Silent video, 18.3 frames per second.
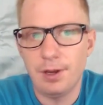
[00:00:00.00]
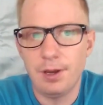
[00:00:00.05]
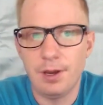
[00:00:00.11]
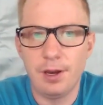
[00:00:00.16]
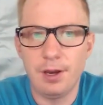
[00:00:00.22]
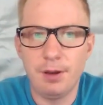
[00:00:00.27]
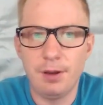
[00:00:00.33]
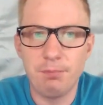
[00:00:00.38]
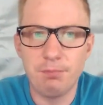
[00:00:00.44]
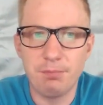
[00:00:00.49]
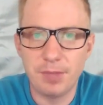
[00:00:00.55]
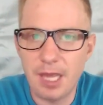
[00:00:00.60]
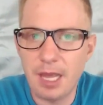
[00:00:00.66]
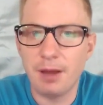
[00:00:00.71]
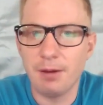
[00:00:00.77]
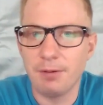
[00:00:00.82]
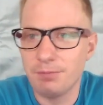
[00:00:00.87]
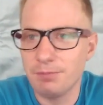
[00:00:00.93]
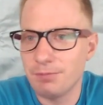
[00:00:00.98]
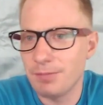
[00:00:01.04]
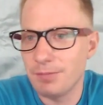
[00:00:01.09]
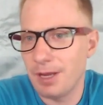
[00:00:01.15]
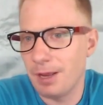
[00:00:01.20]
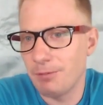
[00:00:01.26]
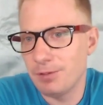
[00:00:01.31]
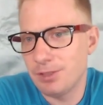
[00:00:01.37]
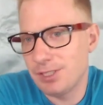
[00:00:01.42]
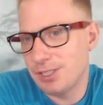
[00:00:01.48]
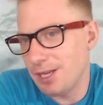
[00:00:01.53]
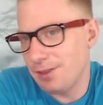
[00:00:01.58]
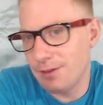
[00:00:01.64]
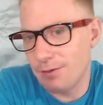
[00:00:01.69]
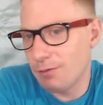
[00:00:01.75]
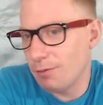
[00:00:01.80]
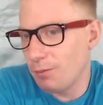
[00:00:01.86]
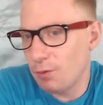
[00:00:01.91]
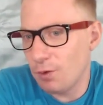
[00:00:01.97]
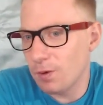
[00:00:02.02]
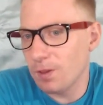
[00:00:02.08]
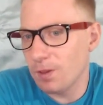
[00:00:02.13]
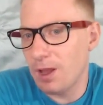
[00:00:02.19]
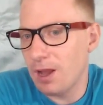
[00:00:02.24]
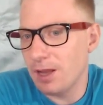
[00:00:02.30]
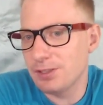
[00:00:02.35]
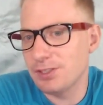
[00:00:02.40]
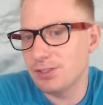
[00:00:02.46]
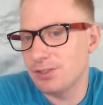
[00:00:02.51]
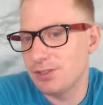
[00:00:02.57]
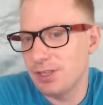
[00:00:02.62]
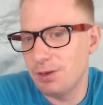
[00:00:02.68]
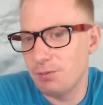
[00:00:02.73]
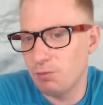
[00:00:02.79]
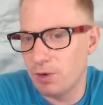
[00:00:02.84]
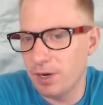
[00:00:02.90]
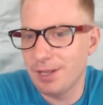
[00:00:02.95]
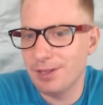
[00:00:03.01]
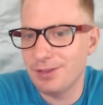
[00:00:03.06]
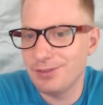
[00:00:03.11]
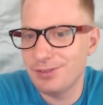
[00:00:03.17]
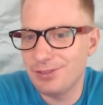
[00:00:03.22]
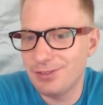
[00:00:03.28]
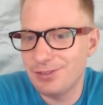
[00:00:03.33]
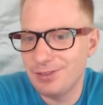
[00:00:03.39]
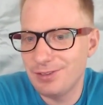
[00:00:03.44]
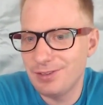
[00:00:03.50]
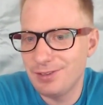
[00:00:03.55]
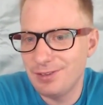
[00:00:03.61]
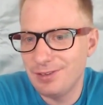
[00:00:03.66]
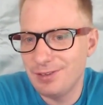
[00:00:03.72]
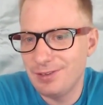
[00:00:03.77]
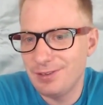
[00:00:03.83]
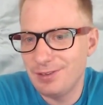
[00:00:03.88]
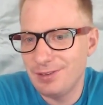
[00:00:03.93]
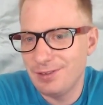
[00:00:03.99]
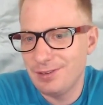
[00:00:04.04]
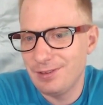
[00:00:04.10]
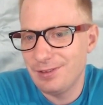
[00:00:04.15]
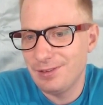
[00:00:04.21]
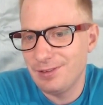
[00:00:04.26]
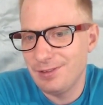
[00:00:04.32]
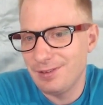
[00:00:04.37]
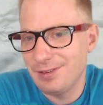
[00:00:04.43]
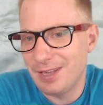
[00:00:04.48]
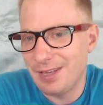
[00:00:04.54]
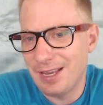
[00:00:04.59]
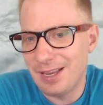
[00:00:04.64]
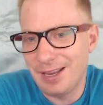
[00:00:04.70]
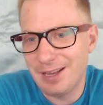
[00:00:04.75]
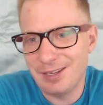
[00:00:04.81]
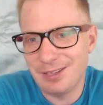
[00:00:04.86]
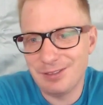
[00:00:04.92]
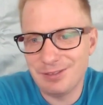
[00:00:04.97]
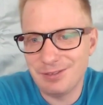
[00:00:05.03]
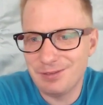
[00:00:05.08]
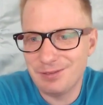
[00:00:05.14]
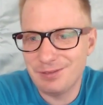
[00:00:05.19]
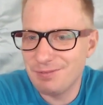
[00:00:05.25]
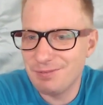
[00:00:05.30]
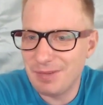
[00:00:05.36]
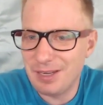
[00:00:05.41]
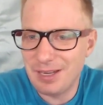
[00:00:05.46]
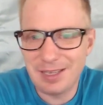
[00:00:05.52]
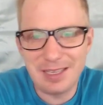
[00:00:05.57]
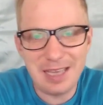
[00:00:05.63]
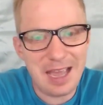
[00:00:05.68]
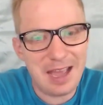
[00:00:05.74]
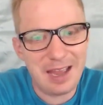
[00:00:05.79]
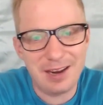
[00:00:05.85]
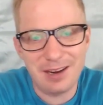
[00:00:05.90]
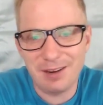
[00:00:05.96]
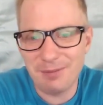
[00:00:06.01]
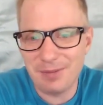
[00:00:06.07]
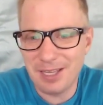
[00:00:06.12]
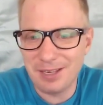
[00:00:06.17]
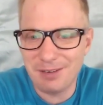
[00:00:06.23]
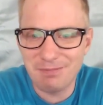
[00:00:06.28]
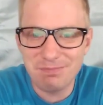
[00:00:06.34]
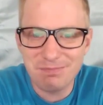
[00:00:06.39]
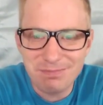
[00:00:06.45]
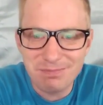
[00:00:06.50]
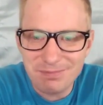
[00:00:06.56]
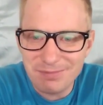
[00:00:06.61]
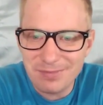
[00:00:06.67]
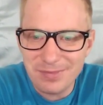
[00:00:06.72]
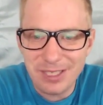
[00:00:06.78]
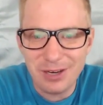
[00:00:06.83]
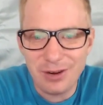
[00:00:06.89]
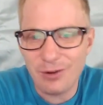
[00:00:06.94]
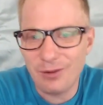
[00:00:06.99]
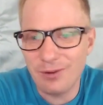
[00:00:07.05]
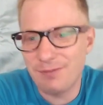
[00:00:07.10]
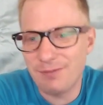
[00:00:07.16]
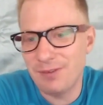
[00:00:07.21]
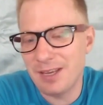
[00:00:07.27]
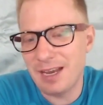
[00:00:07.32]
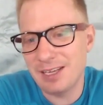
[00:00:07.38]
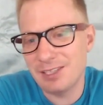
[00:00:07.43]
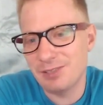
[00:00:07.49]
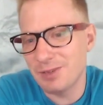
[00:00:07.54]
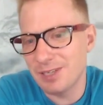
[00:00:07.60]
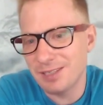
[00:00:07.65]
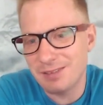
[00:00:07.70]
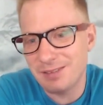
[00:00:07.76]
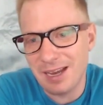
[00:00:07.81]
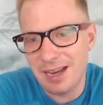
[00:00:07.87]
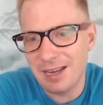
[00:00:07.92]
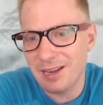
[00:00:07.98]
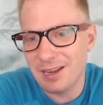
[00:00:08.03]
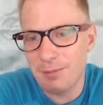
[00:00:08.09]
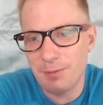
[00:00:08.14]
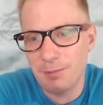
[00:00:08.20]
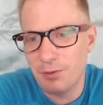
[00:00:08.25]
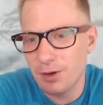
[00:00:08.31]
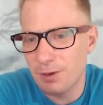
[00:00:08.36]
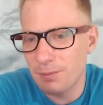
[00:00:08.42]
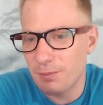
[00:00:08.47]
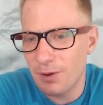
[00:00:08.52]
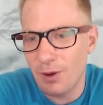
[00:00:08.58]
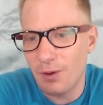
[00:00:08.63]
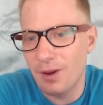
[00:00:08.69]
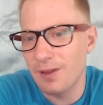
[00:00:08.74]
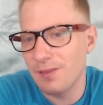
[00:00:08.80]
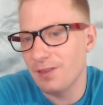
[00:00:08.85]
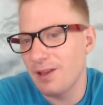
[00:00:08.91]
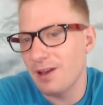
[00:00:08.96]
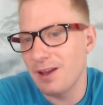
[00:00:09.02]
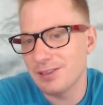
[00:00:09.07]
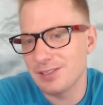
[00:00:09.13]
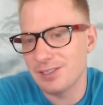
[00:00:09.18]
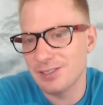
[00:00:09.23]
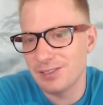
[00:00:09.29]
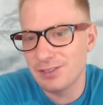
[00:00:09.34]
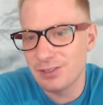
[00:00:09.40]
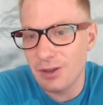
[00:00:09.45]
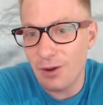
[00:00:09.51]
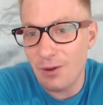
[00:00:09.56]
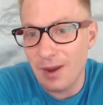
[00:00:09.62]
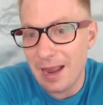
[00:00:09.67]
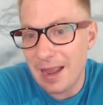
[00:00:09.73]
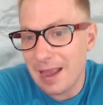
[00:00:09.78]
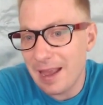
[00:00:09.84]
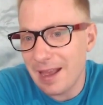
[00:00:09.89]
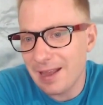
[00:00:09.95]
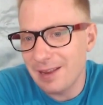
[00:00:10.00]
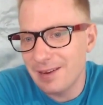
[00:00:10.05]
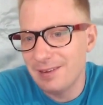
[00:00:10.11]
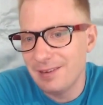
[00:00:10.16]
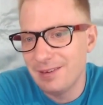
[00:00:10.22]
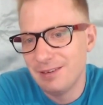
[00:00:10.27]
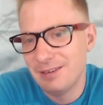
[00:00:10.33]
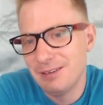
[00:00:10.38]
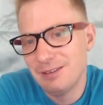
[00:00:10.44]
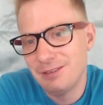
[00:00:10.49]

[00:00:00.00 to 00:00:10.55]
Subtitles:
Yeah, I would say there were more losses than wins. And again, I mean, you know, if you guys want to tie up and put a bow on losses, go ahead.